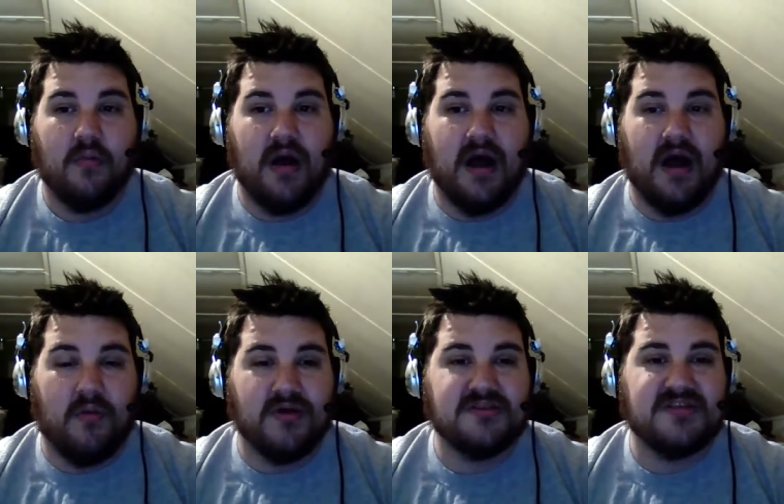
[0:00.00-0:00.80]
uh,
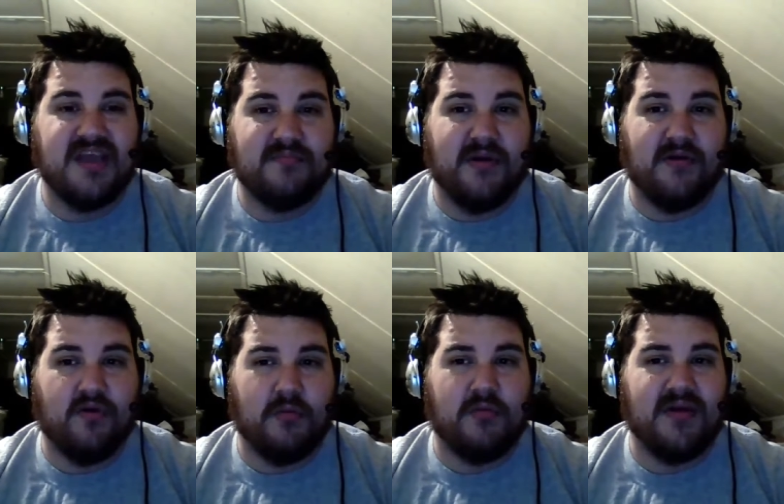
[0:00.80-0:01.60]
once you have Baron
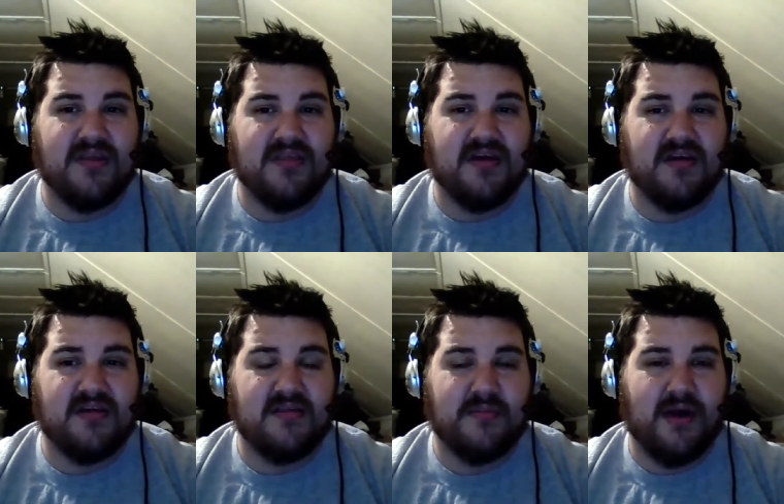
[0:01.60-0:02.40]
Corbin winning the
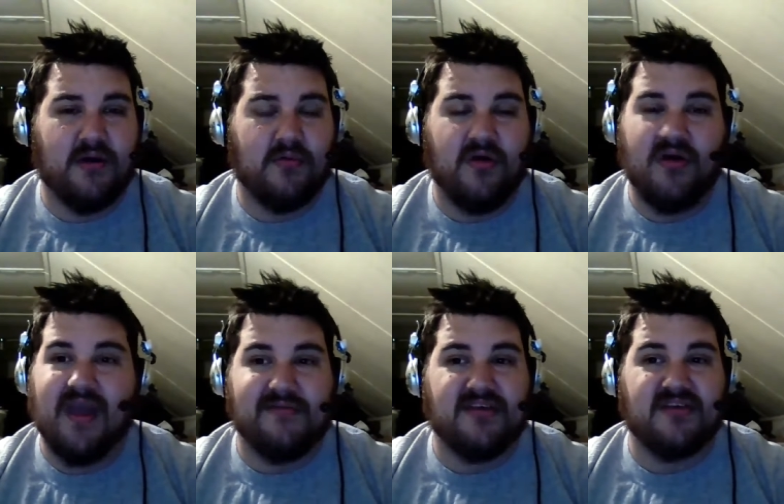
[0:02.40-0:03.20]
the Battle Royal,
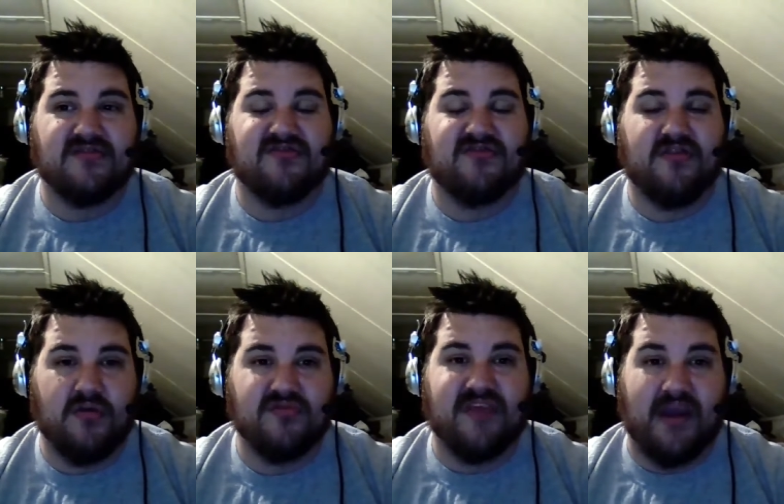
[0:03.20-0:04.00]
everything just
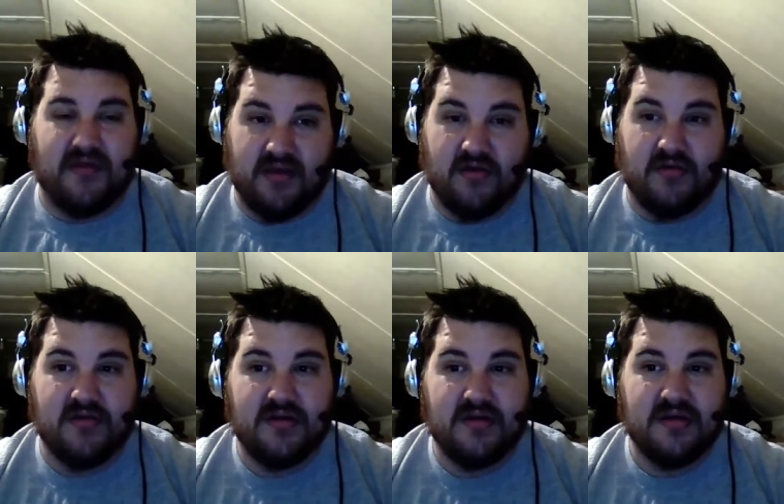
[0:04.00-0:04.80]
goes downhill.
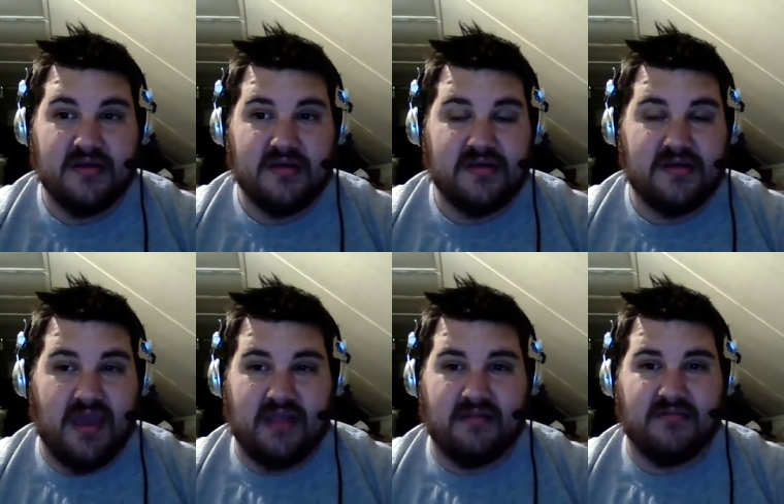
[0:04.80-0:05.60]

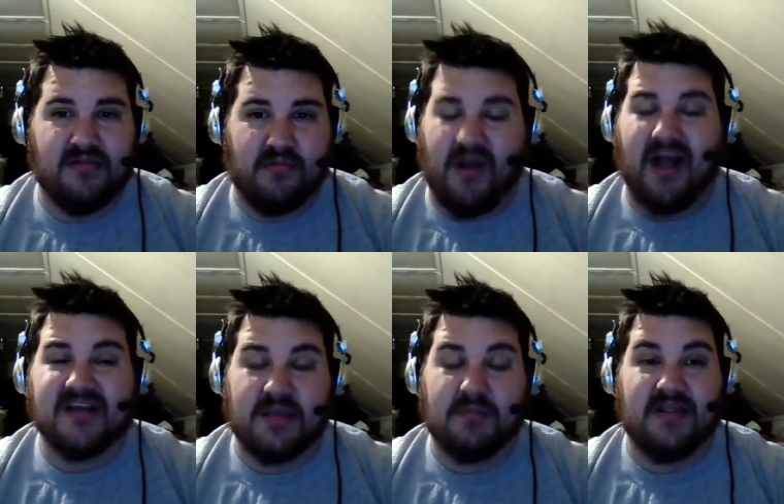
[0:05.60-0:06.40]
And the Rock
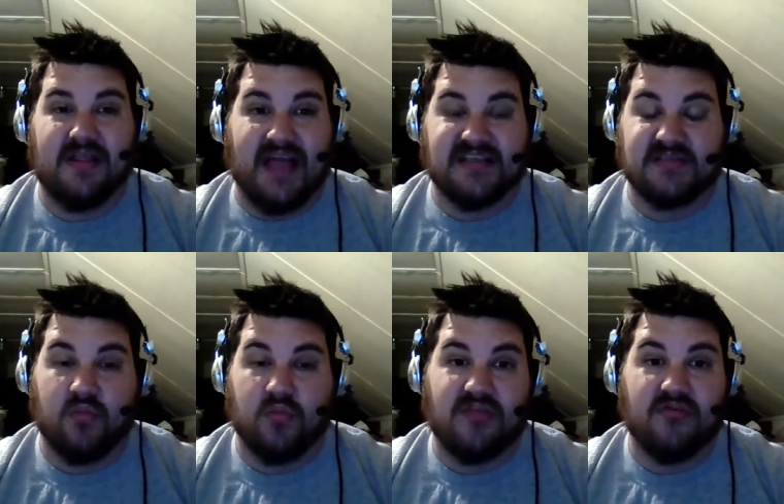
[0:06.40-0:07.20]
segment lasts
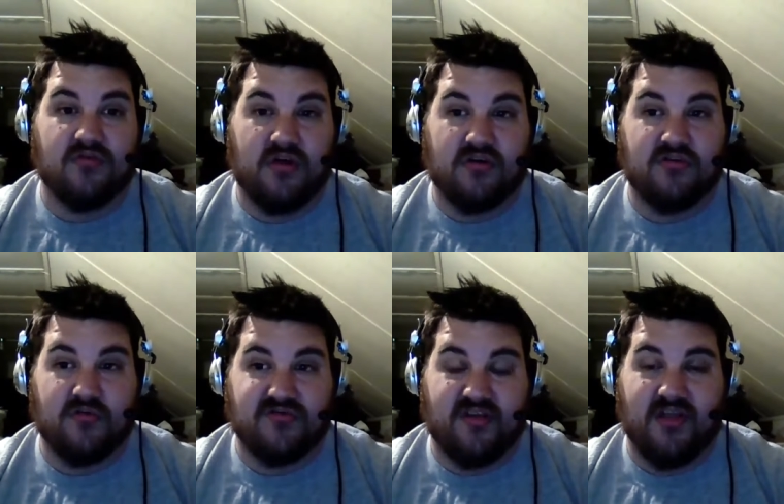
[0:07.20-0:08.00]
way too long too.
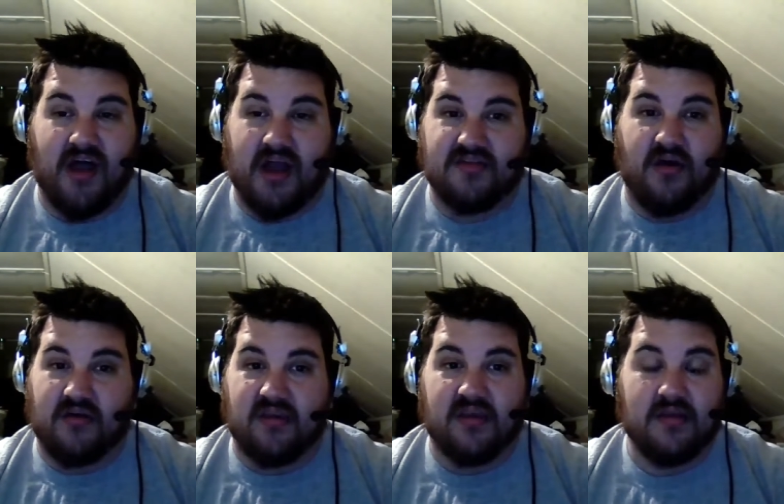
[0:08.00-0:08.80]
It's a lot of talking.